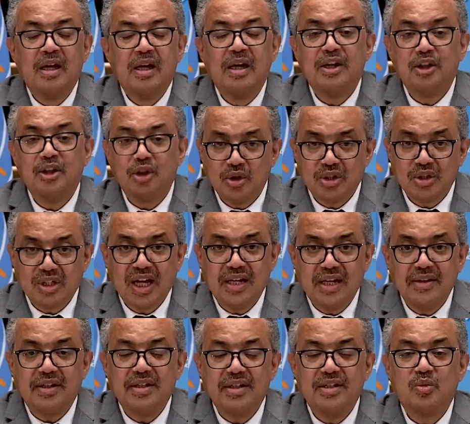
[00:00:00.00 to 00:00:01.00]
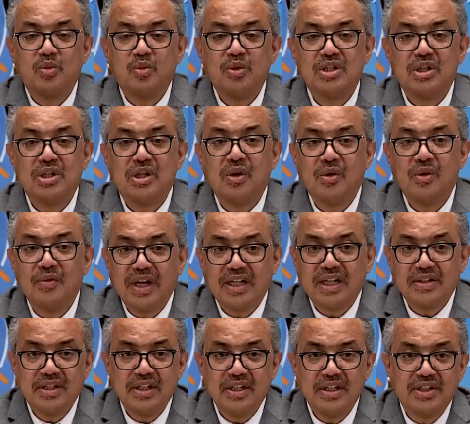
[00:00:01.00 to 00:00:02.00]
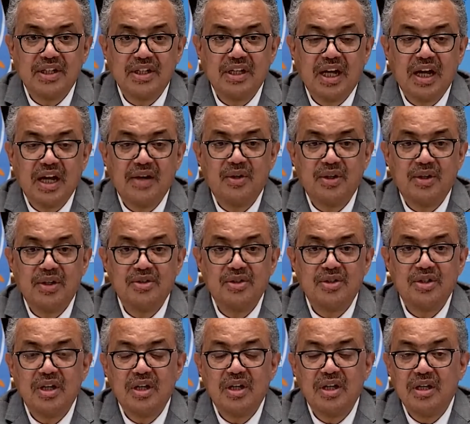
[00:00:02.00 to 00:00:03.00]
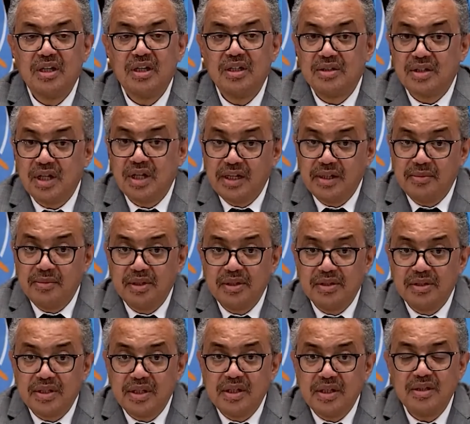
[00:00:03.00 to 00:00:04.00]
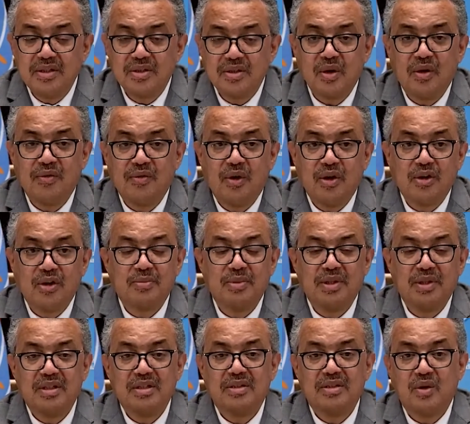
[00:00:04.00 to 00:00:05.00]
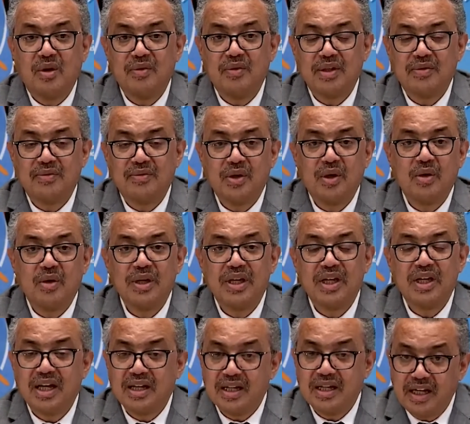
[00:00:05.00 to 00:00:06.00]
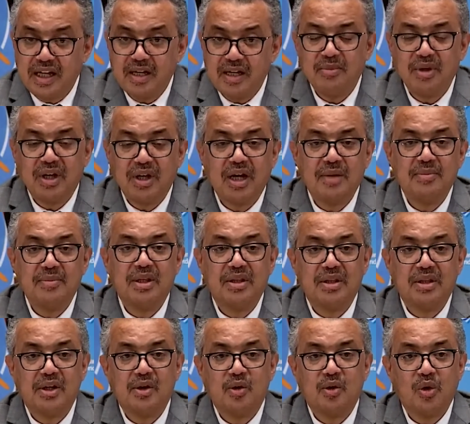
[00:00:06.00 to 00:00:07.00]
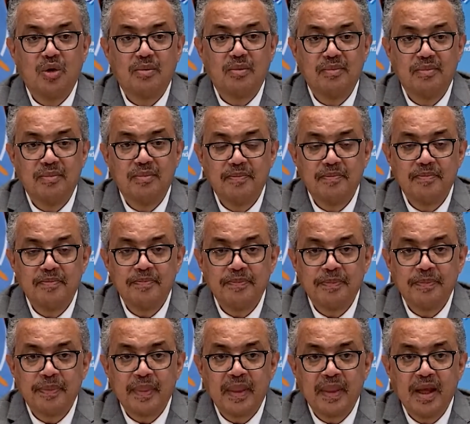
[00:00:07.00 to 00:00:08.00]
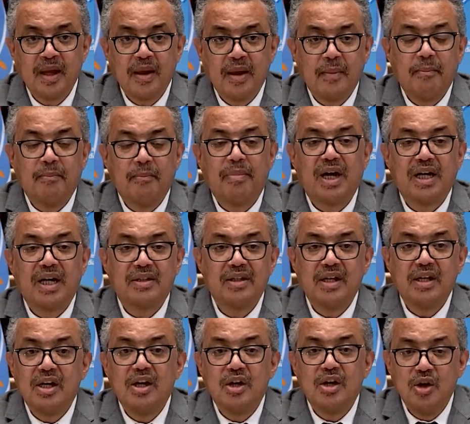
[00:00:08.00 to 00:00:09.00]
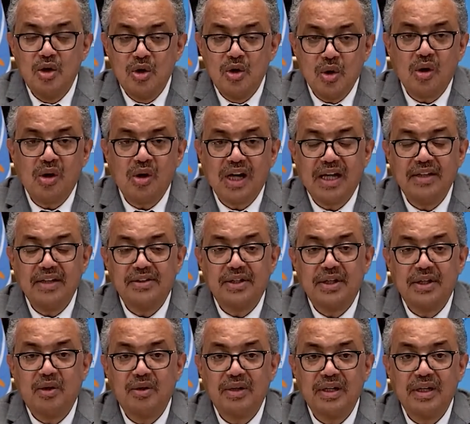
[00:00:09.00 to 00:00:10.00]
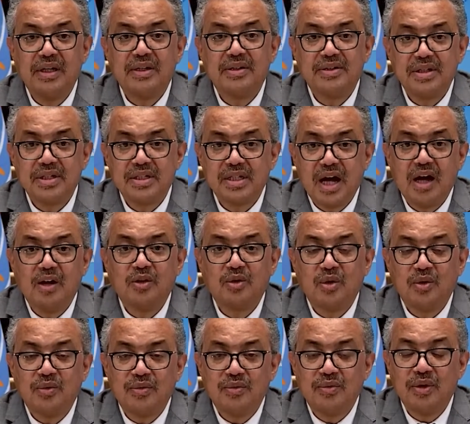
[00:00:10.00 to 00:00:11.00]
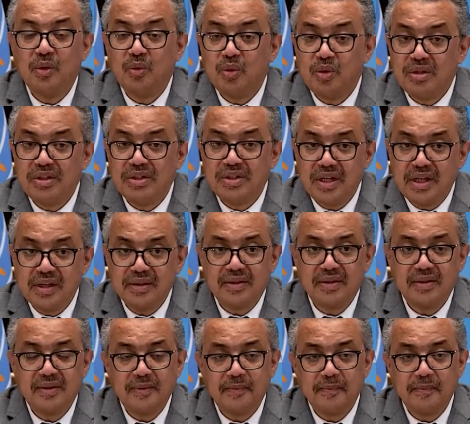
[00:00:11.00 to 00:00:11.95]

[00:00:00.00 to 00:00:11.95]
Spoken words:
In those countries with low vaccination coverage, terrible scenes of hospitals overflowing are again becoming the norm. But no country on earth is out of the woods yet.